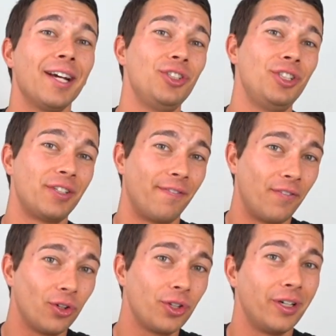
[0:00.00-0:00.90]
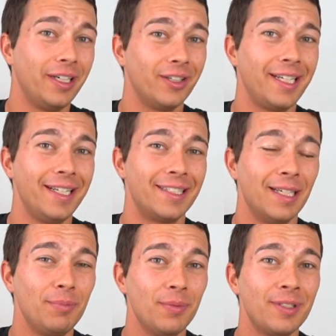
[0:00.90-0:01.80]
actually just further irritate
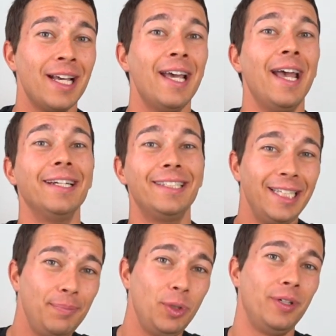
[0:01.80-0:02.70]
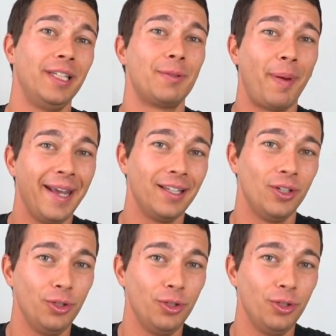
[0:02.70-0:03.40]
symptoms and keep you in this pain